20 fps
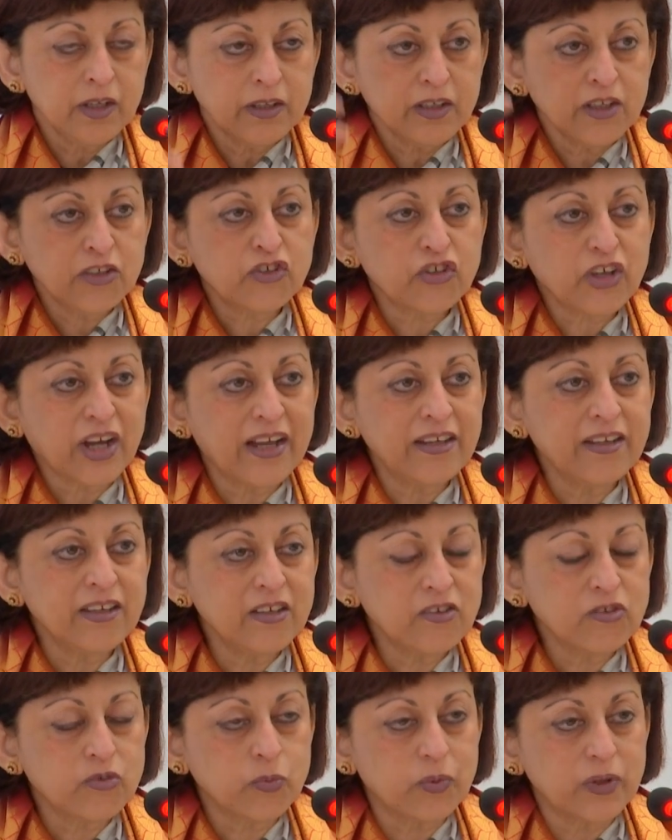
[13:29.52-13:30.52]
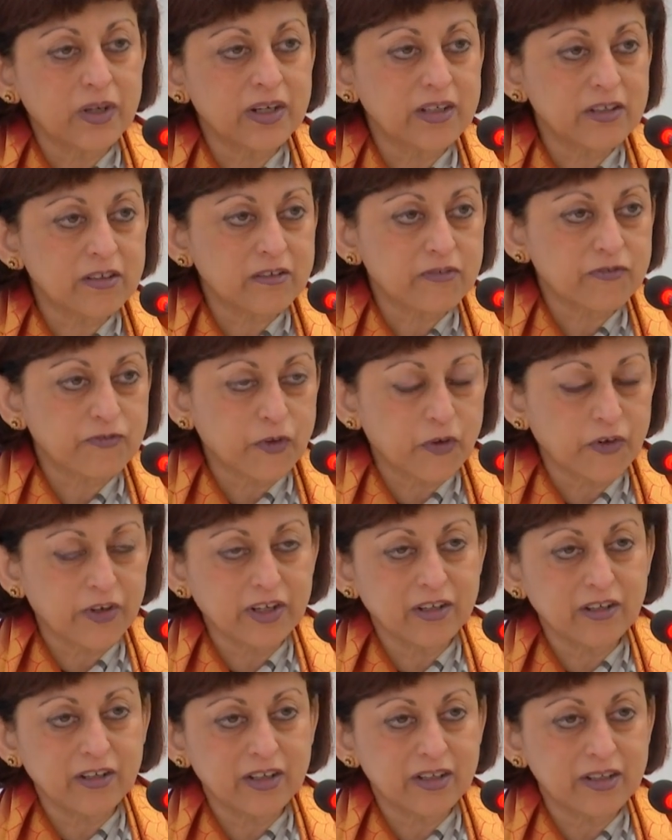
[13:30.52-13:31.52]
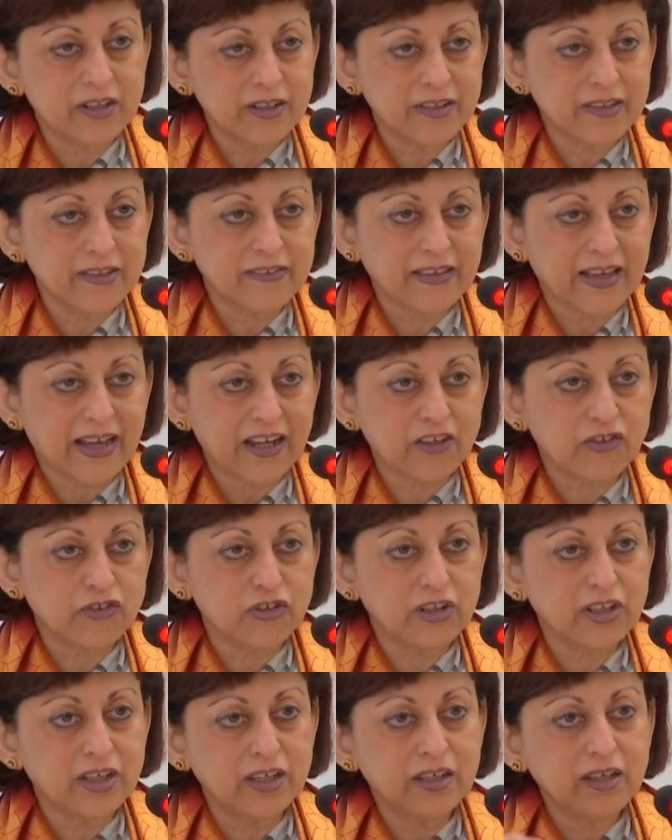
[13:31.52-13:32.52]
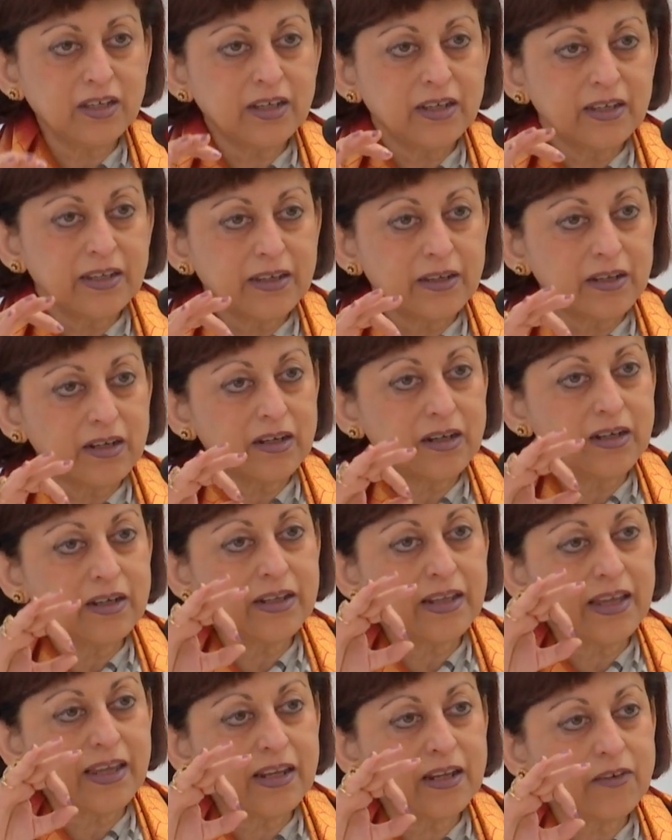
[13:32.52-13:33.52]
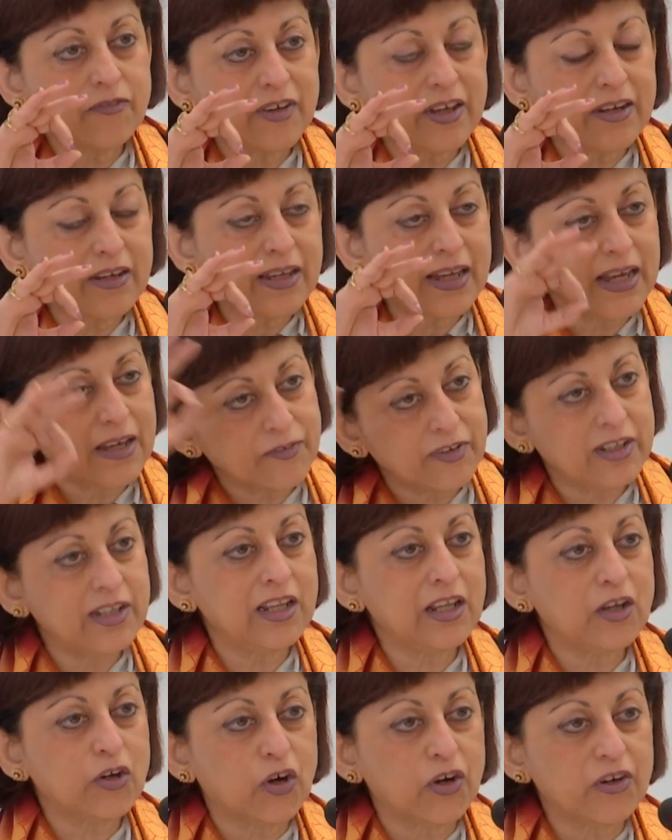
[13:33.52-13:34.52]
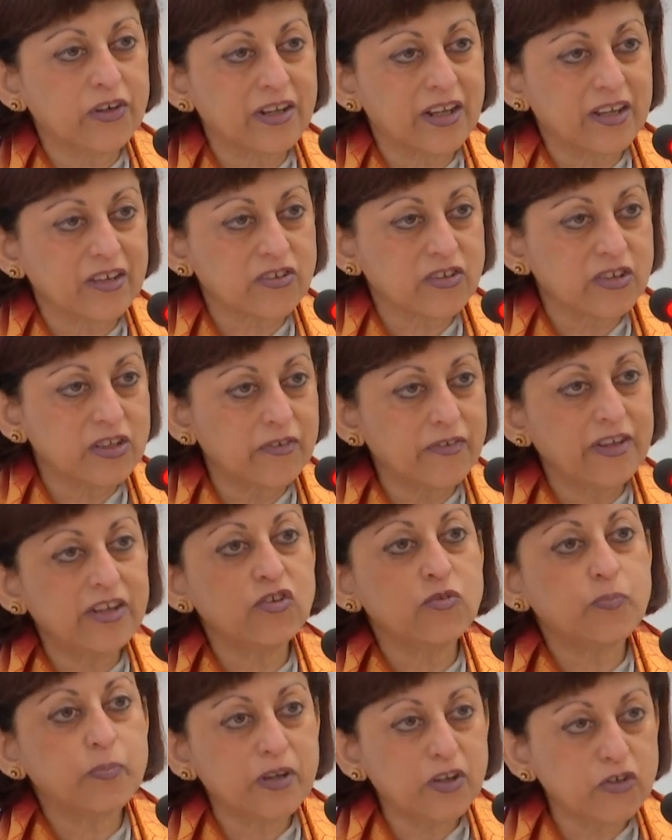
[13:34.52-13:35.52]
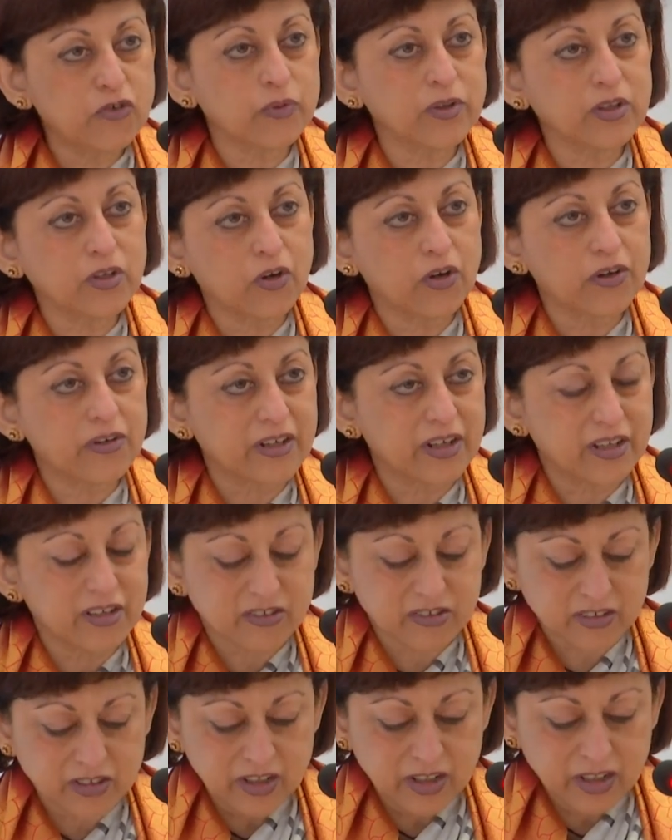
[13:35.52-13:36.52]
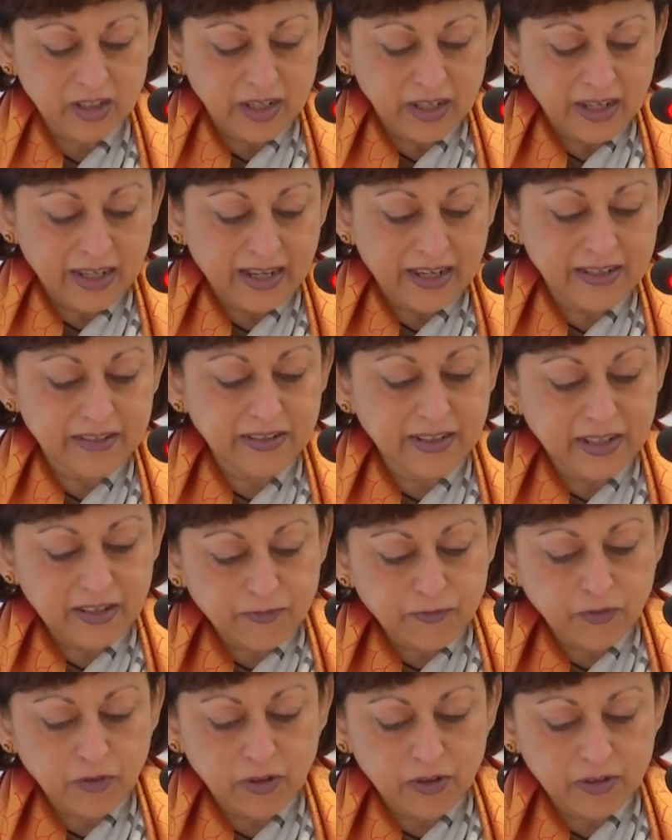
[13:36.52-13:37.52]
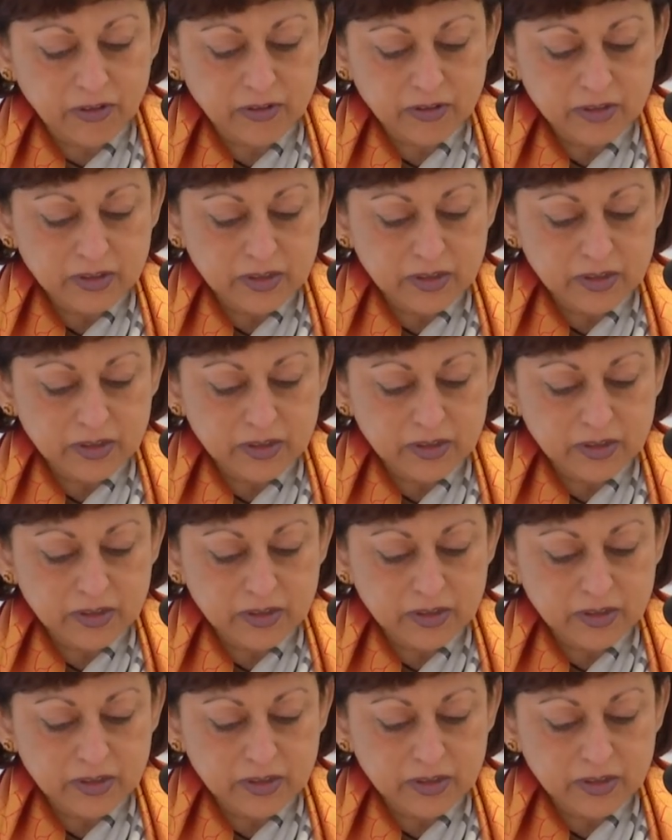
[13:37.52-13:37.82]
the Chinese word for India is actually an, in a very heavenly context, in a very spiritual context. And therefore,